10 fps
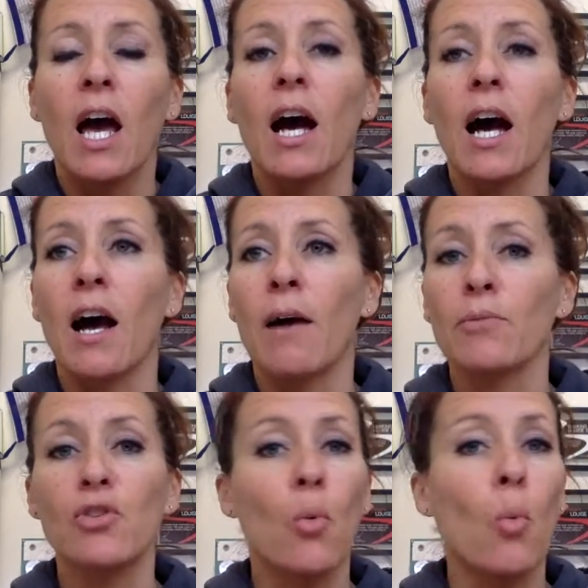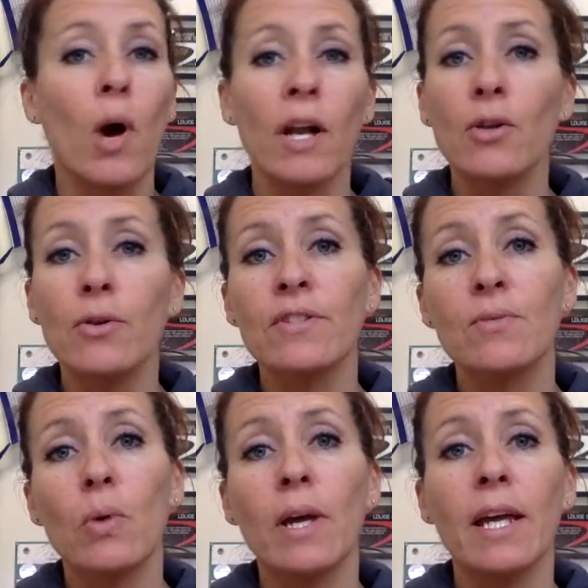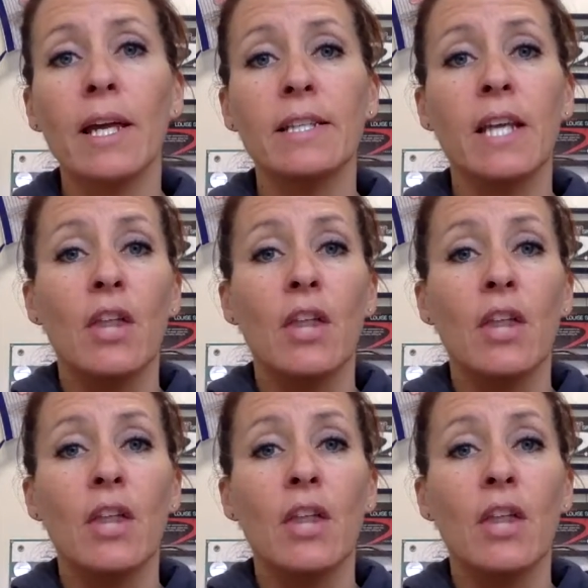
you don't want to lose weight,